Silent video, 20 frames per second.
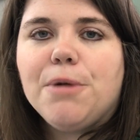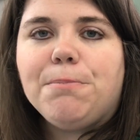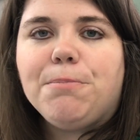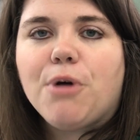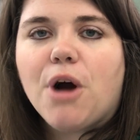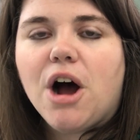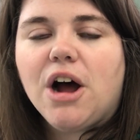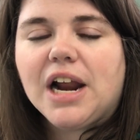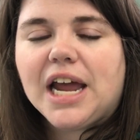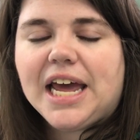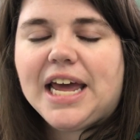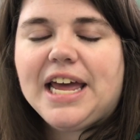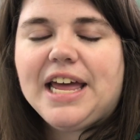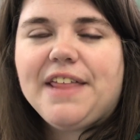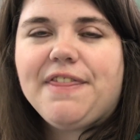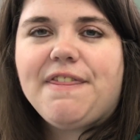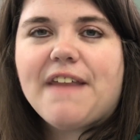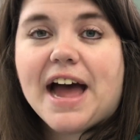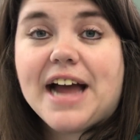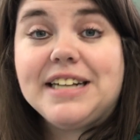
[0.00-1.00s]
brought
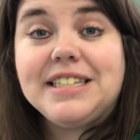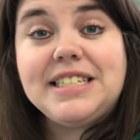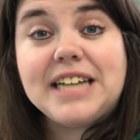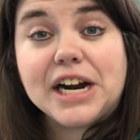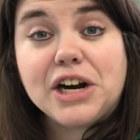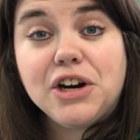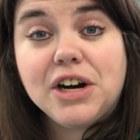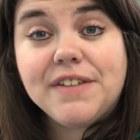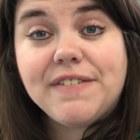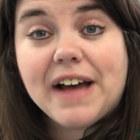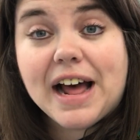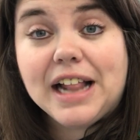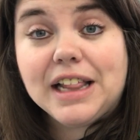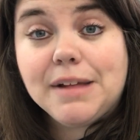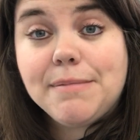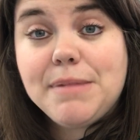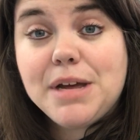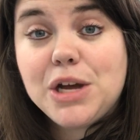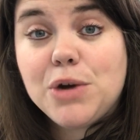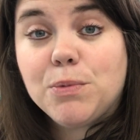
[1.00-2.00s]
in that decorative
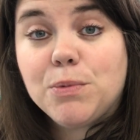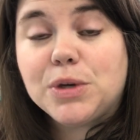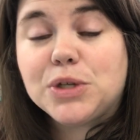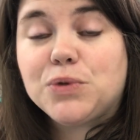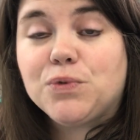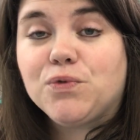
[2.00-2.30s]
element was